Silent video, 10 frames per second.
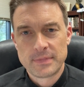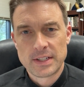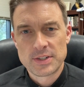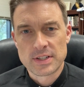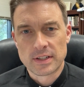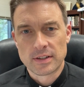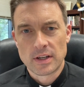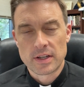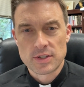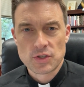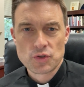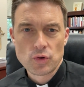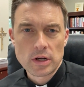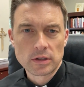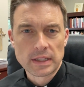There's a
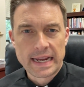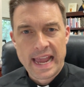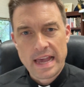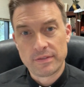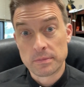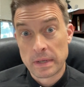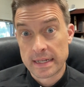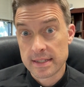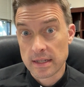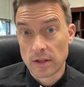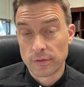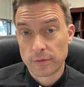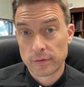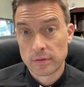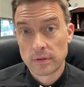struggle I have in
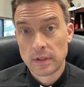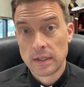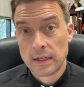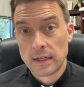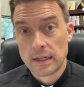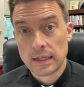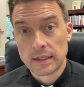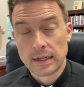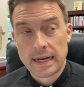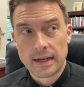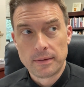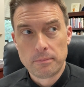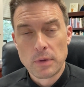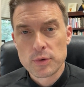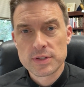myself.
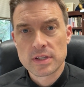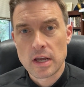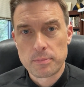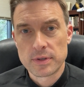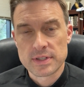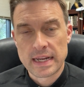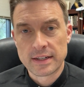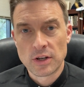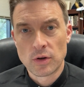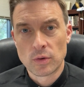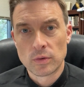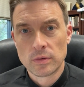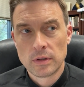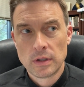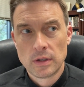Most couples I
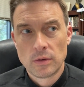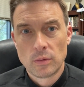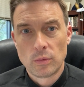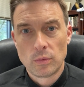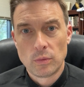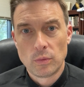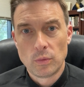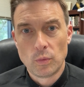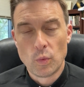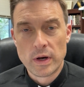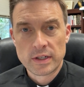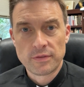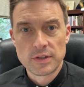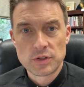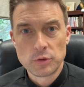know, one
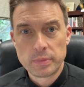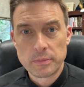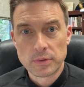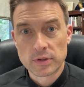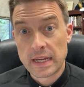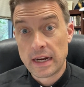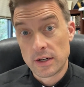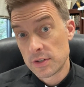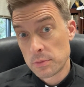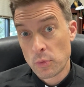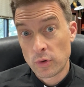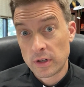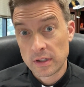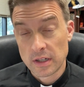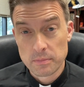of the two people cares
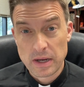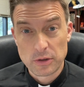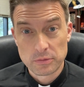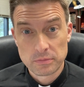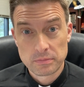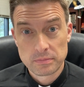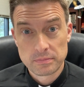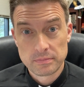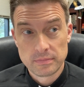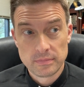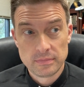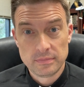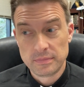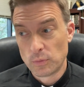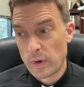more about
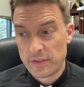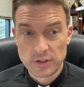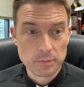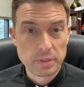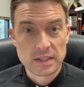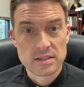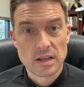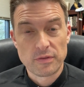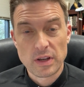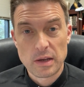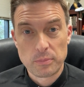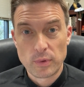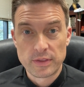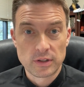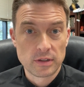whether you pick stuff up,
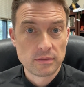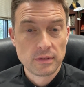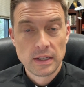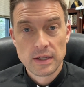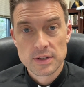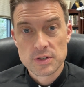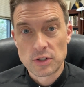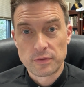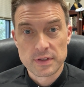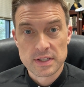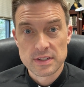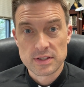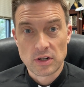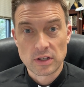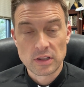whether
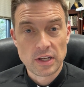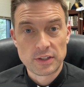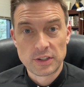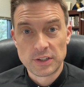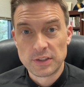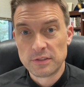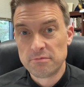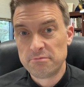surfaces are cluttered,